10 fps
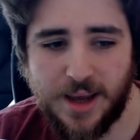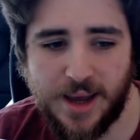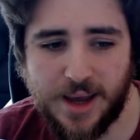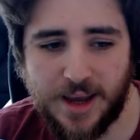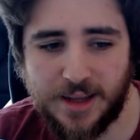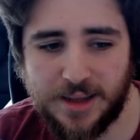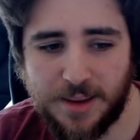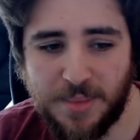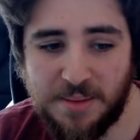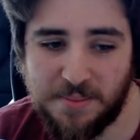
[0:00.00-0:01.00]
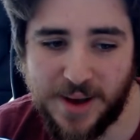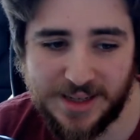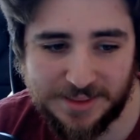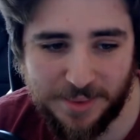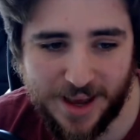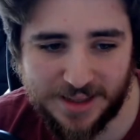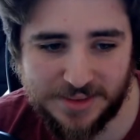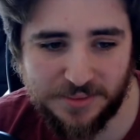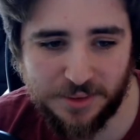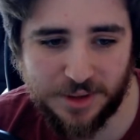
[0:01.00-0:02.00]
And my best
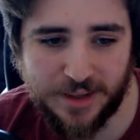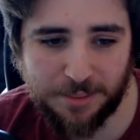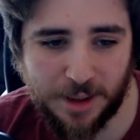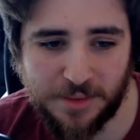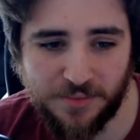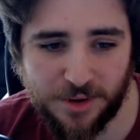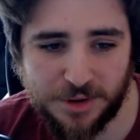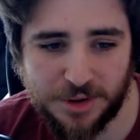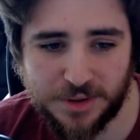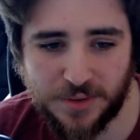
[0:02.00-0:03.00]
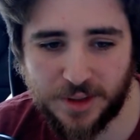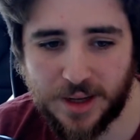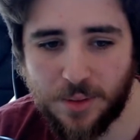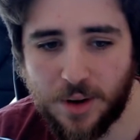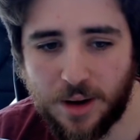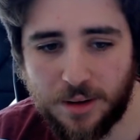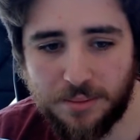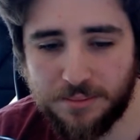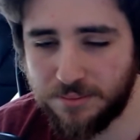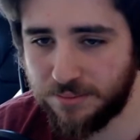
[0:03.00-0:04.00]
bets for the upcoming versions right now
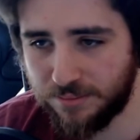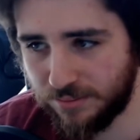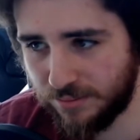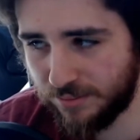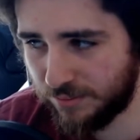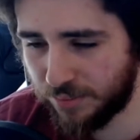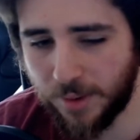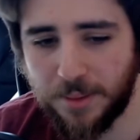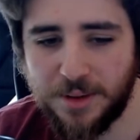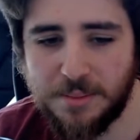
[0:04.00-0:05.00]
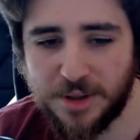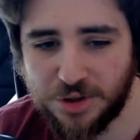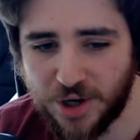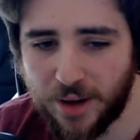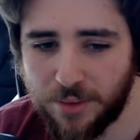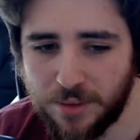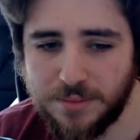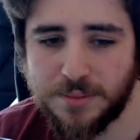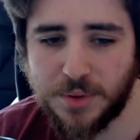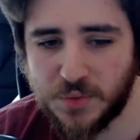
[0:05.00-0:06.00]
are probably
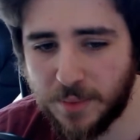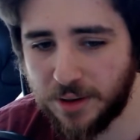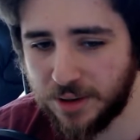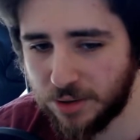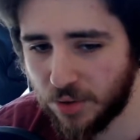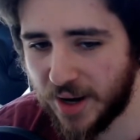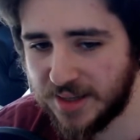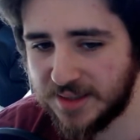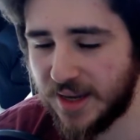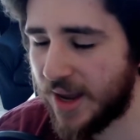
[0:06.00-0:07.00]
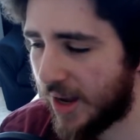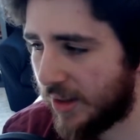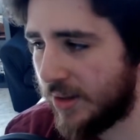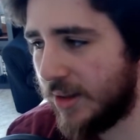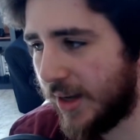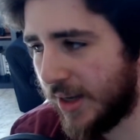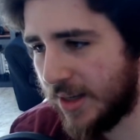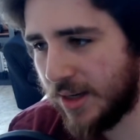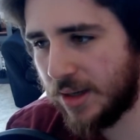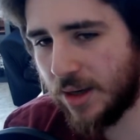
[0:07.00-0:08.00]
Manjaro, Postmarket OS, and
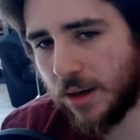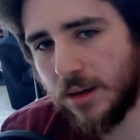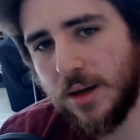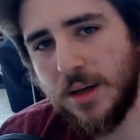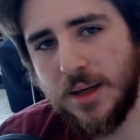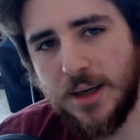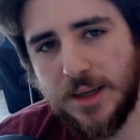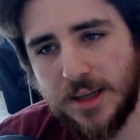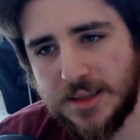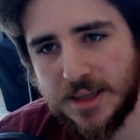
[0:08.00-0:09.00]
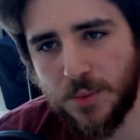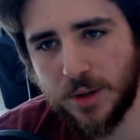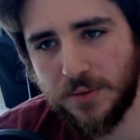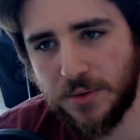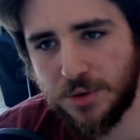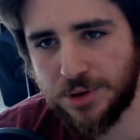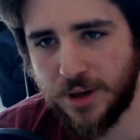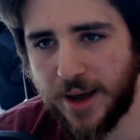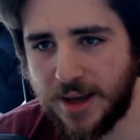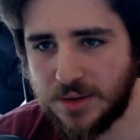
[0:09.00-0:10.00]
KDE Neon. Let's see what the future
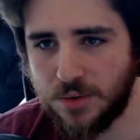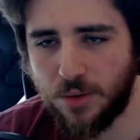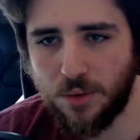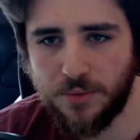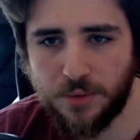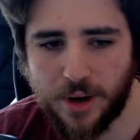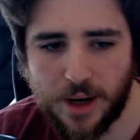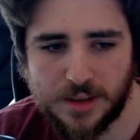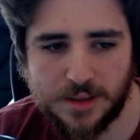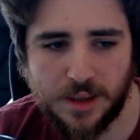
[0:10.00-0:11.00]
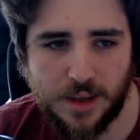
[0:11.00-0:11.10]
has to hold for us.